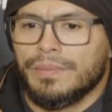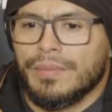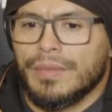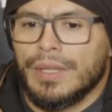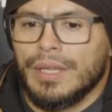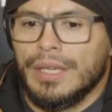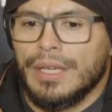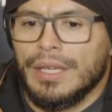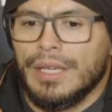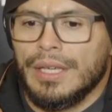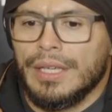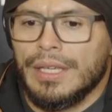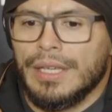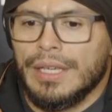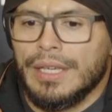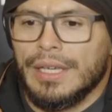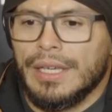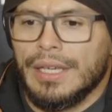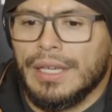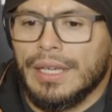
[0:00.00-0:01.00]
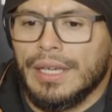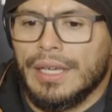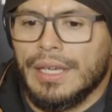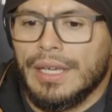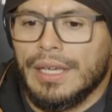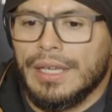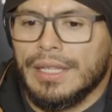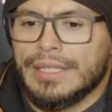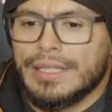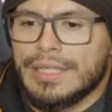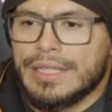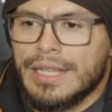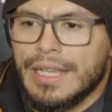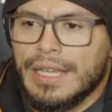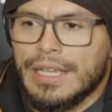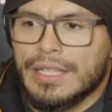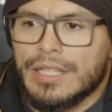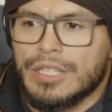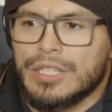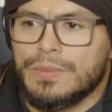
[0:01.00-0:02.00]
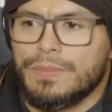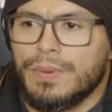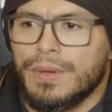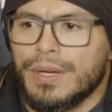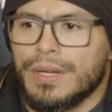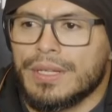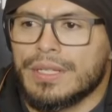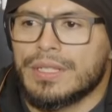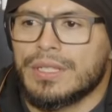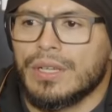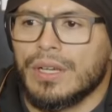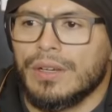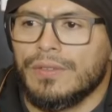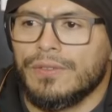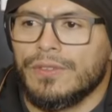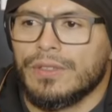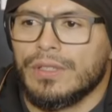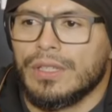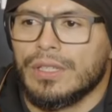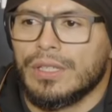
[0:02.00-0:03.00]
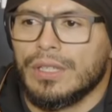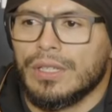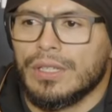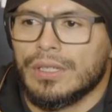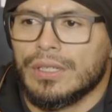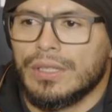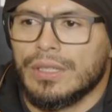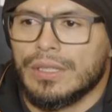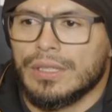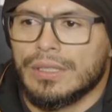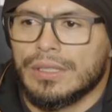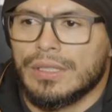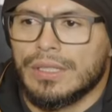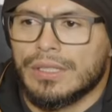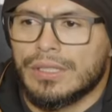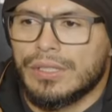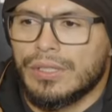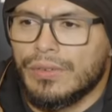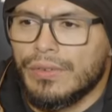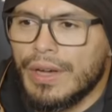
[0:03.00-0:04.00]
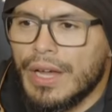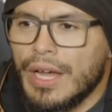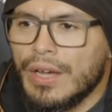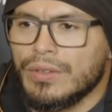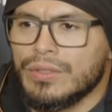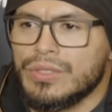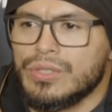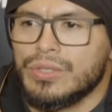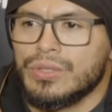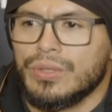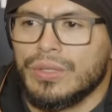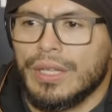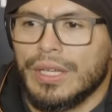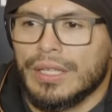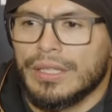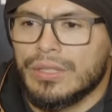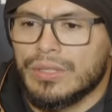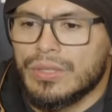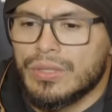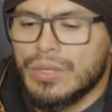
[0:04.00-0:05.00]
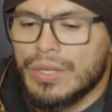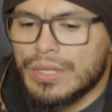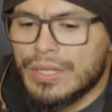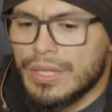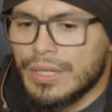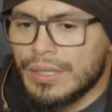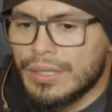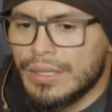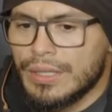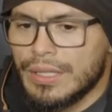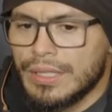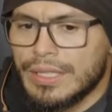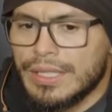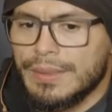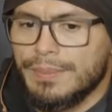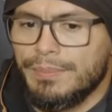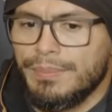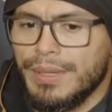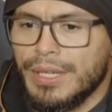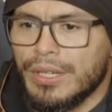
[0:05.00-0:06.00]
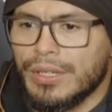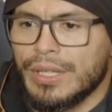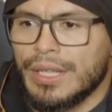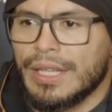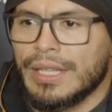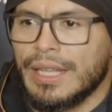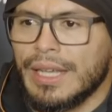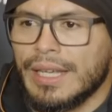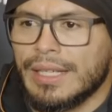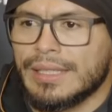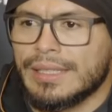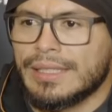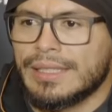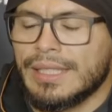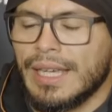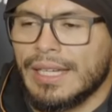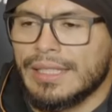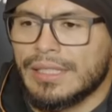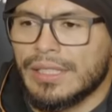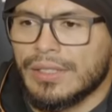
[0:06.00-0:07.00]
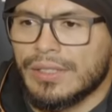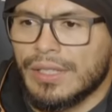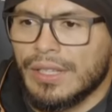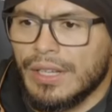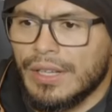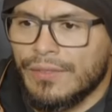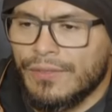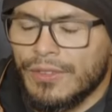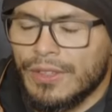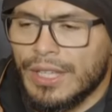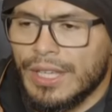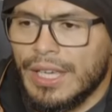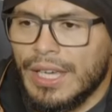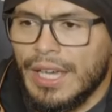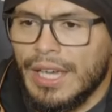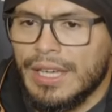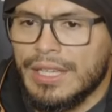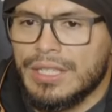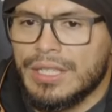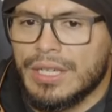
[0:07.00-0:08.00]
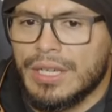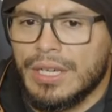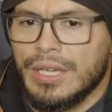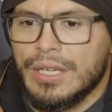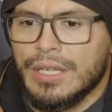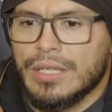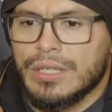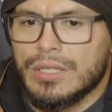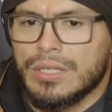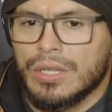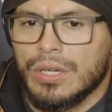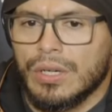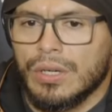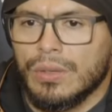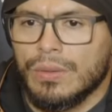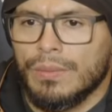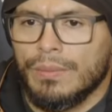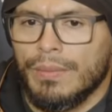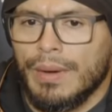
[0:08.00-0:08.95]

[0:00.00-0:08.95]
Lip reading: it's take the experience off of the surround you, like the be on that size of the cage. So